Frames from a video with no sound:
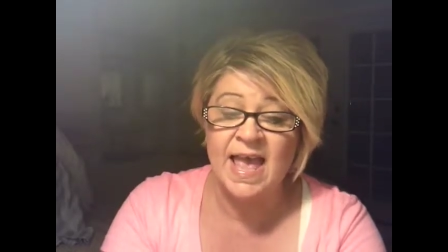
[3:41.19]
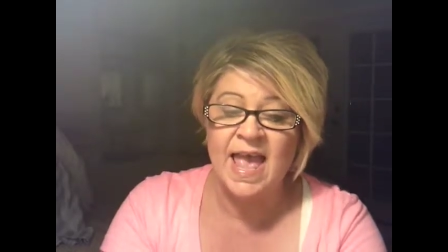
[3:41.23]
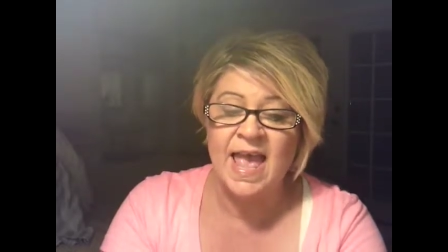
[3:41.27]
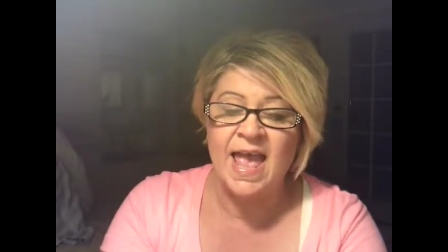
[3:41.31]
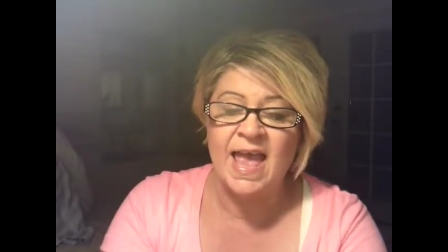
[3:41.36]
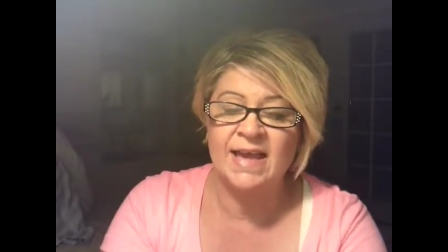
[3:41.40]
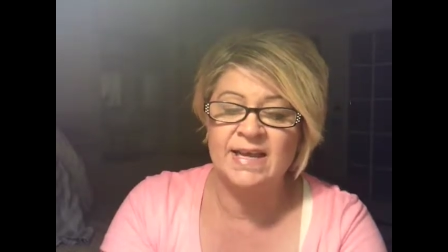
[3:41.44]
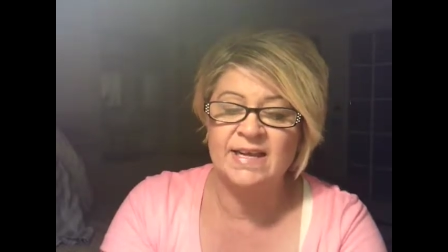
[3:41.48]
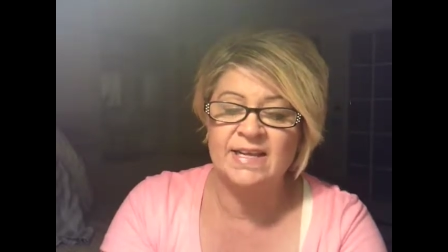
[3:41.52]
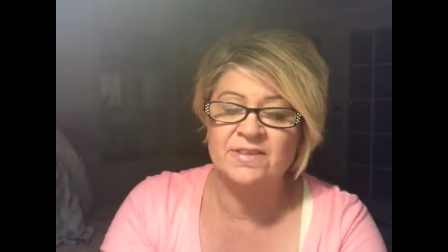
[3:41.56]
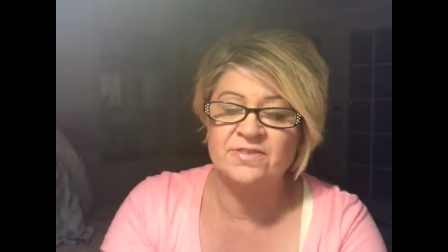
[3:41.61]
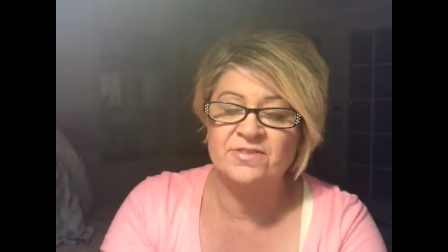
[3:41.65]

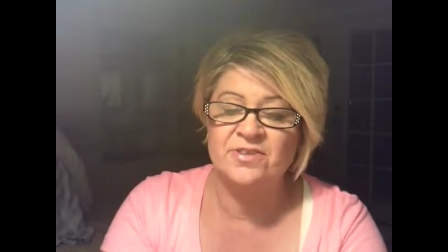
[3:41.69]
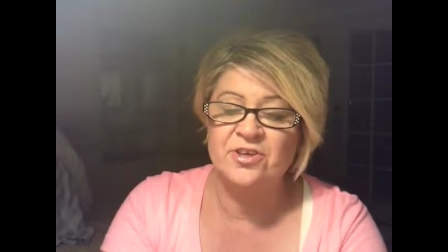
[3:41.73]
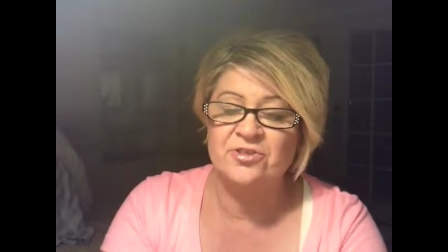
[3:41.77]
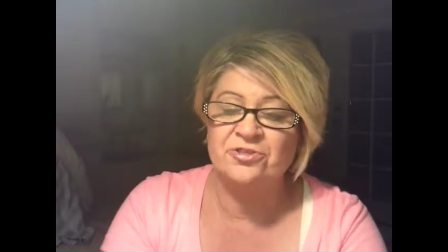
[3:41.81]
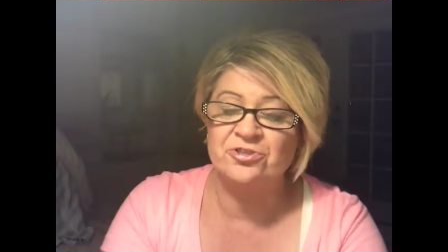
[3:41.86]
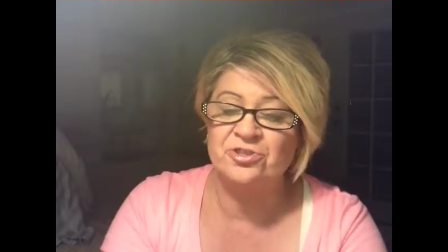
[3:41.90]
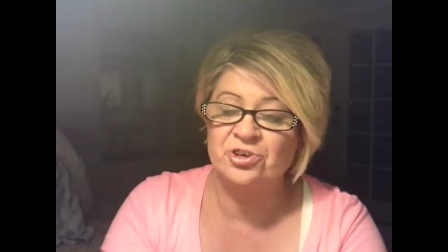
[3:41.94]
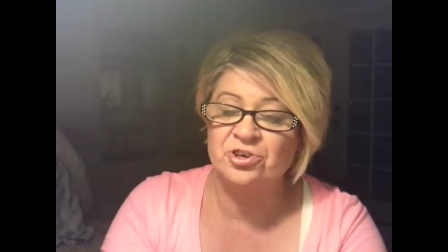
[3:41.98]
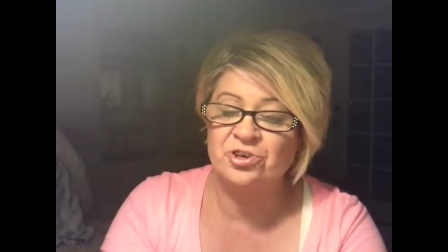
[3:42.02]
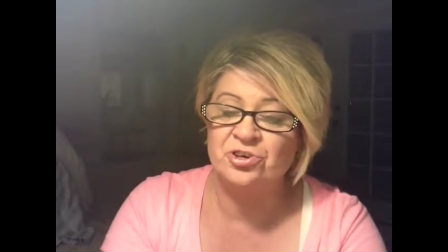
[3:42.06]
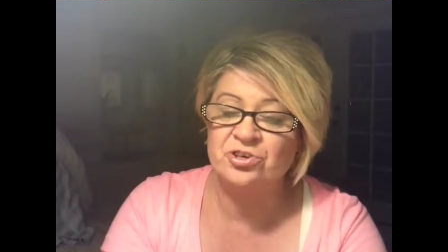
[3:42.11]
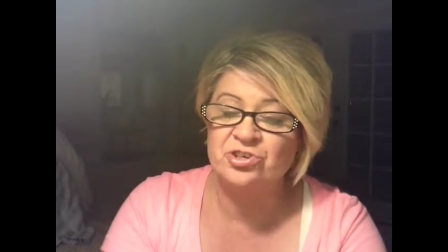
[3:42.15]
and in the
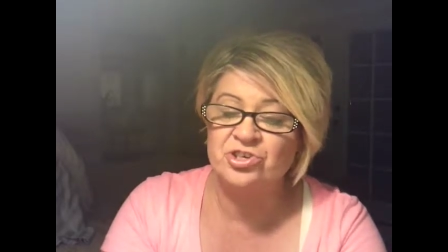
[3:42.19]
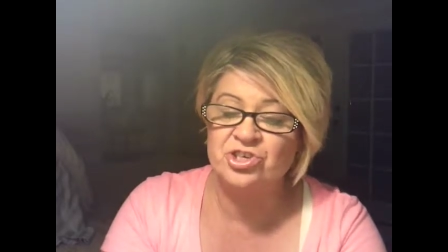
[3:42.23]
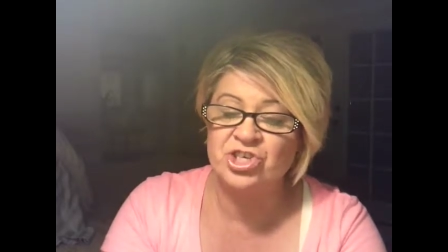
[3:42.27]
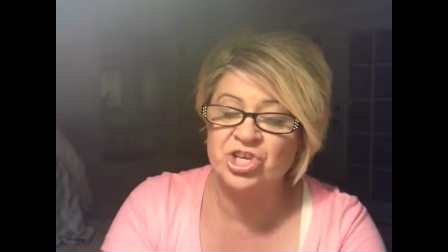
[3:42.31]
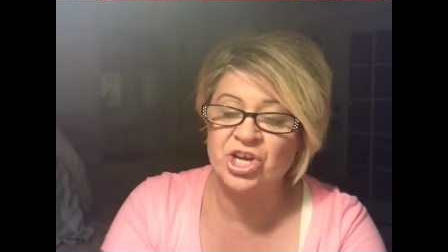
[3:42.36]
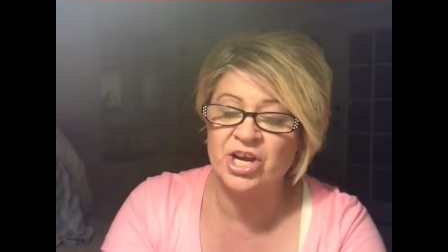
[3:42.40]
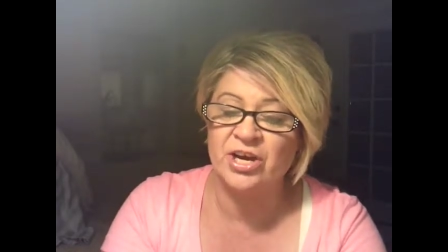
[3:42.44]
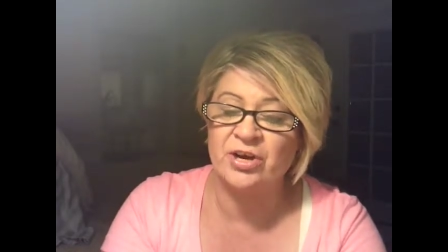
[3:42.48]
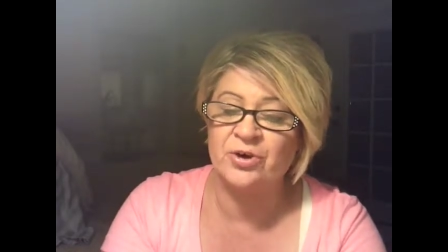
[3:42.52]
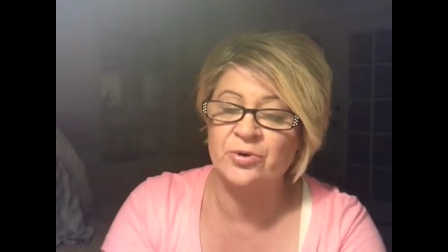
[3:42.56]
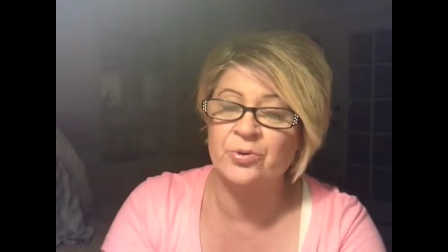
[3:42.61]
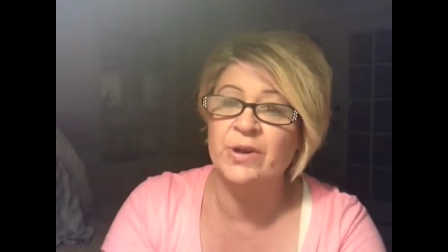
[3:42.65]
third
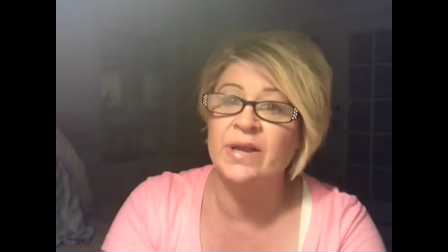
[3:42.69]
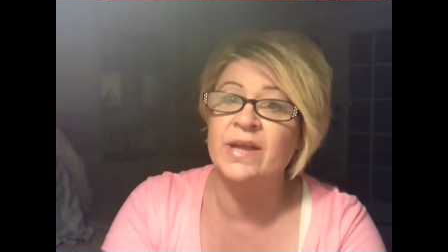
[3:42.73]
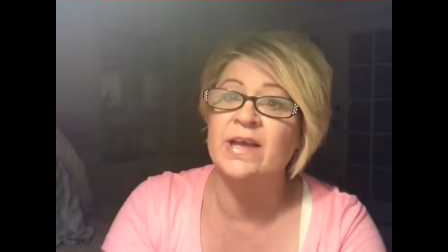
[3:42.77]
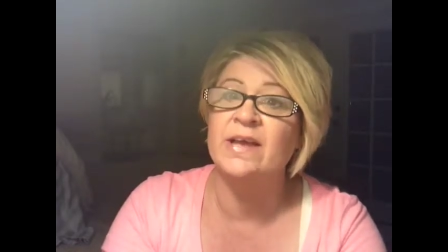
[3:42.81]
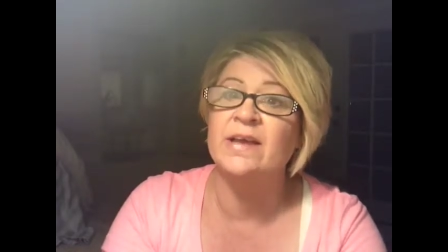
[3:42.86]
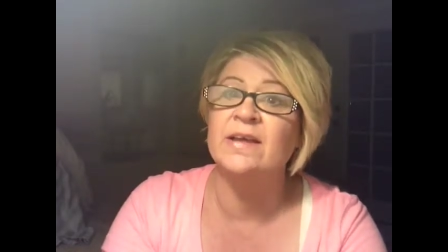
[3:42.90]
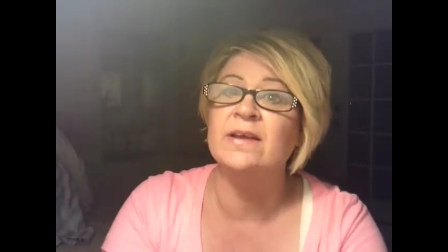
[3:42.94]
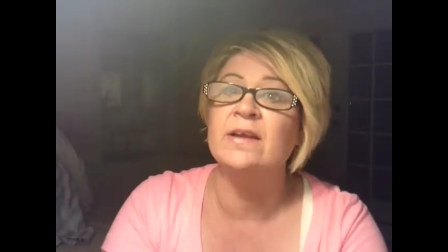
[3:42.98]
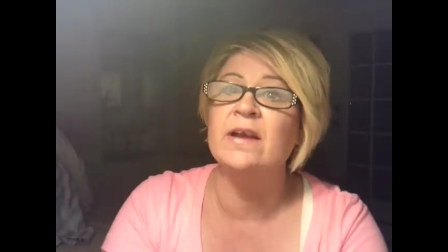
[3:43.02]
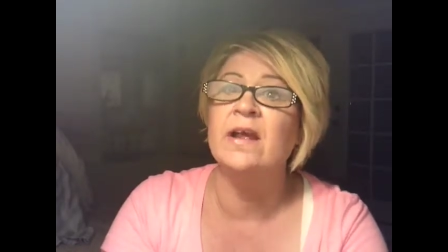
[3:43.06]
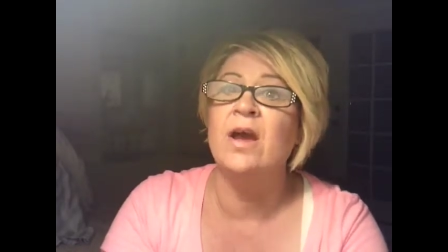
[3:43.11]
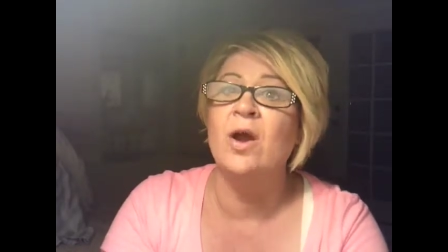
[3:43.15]

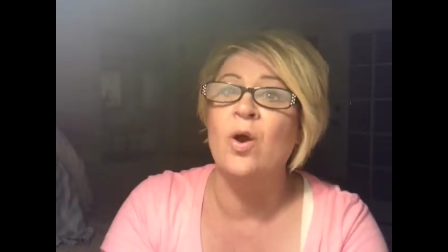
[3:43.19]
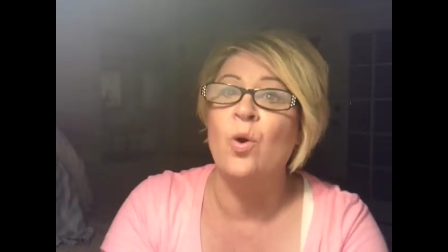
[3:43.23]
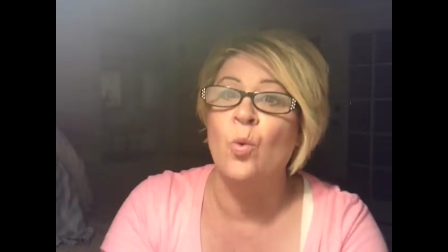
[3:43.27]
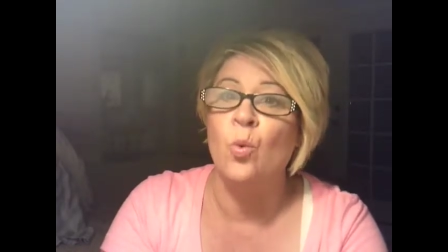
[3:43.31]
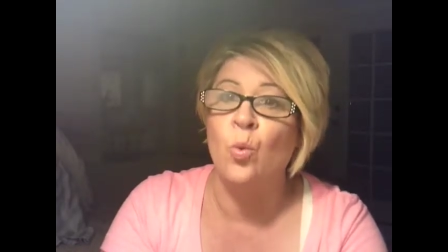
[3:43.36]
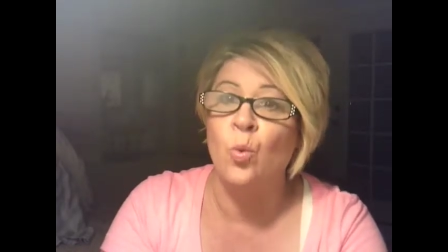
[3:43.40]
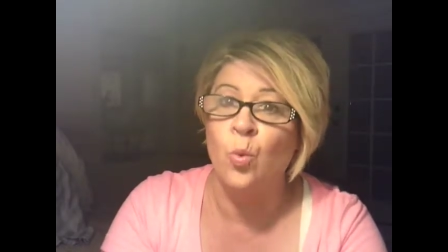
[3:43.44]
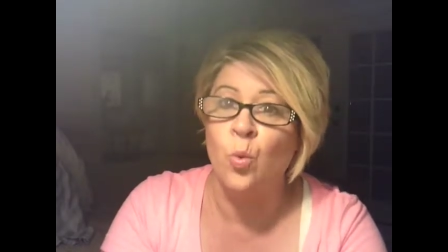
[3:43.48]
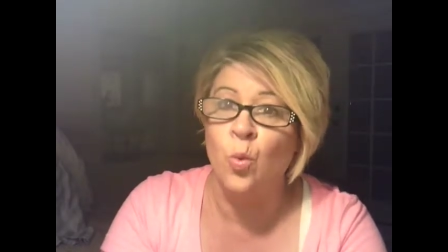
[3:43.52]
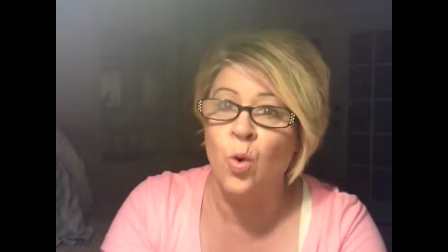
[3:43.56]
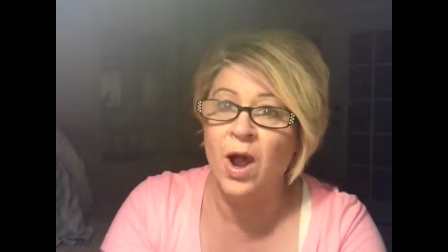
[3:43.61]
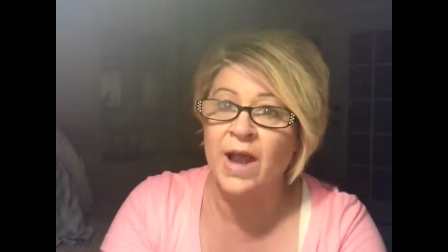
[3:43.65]
chariot
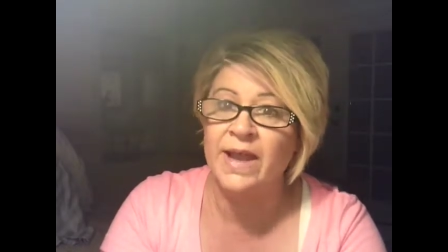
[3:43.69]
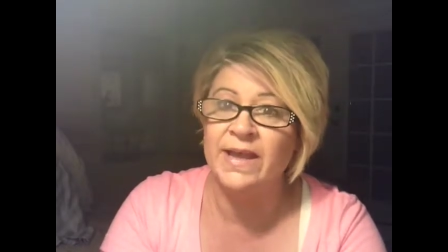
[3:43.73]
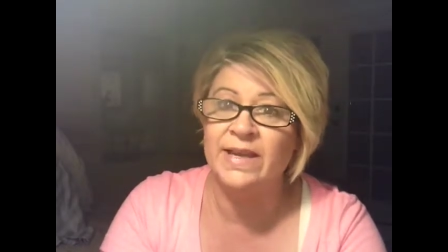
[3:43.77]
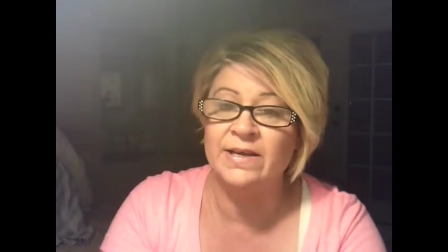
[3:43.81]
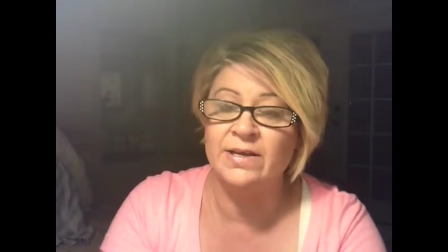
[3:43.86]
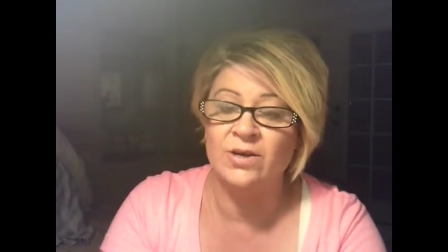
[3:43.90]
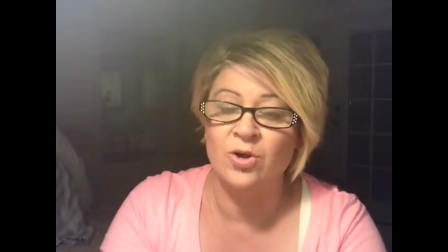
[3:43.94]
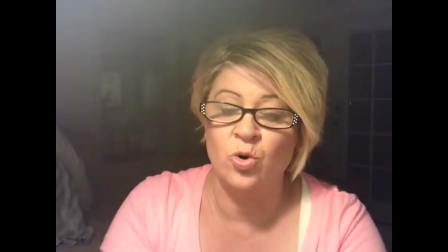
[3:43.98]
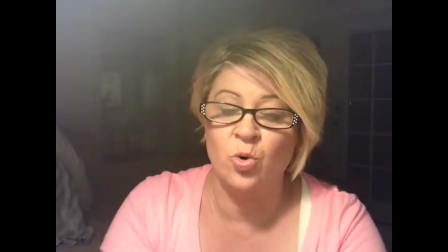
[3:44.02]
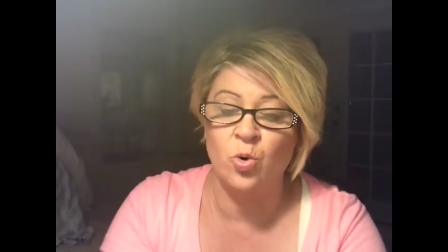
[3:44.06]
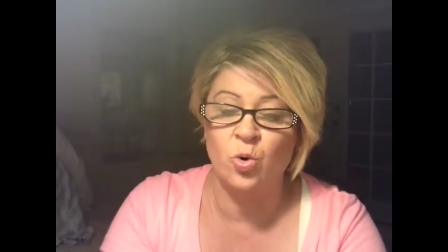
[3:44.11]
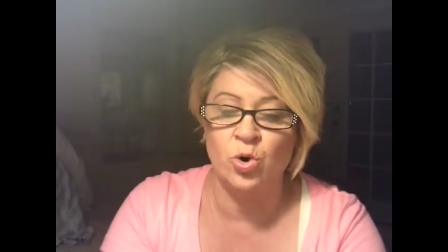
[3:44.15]
white
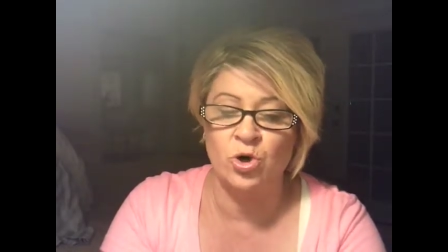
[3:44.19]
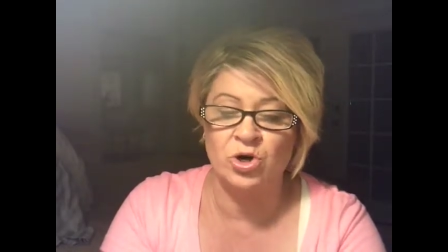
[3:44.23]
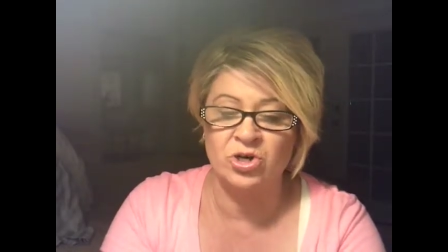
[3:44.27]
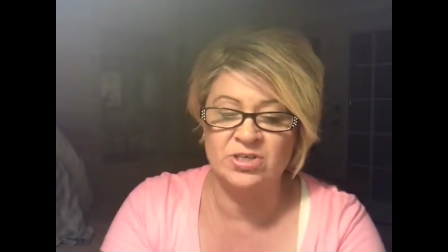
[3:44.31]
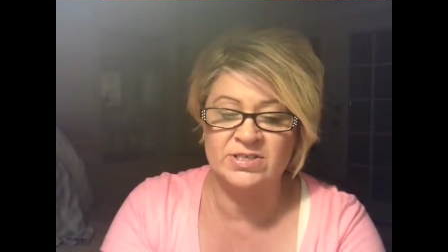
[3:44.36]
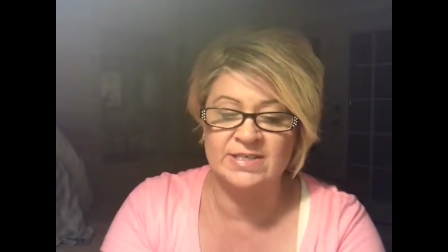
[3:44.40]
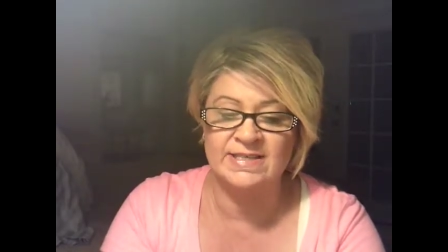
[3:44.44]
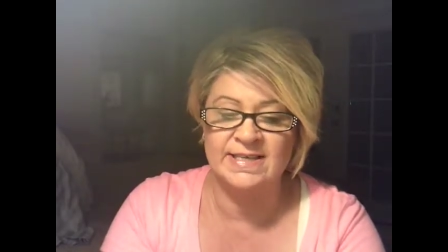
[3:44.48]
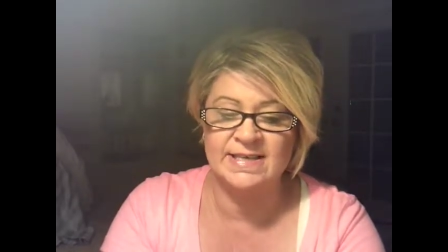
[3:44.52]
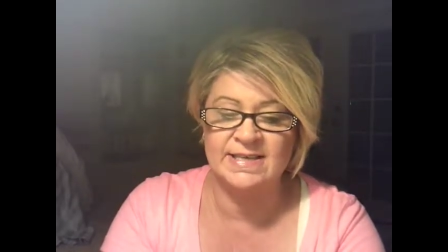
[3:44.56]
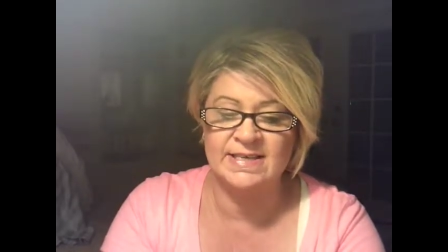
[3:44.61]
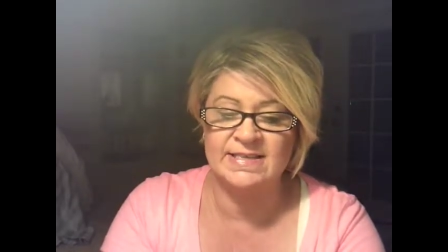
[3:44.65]

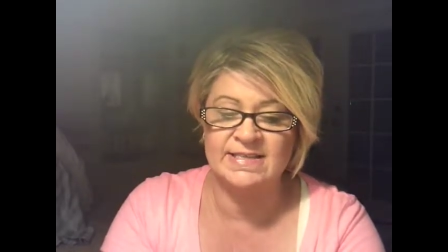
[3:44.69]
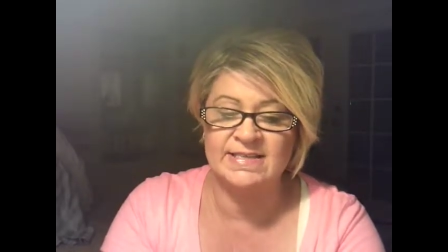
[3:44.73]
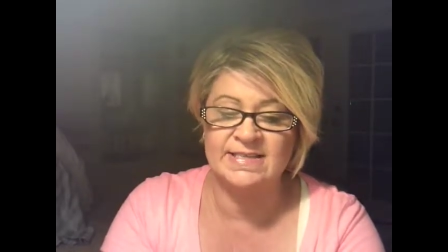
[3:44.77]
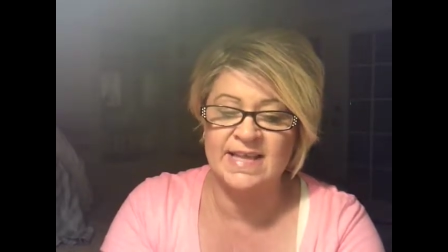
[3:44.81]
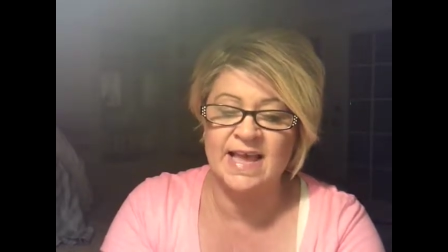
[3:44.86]
horses,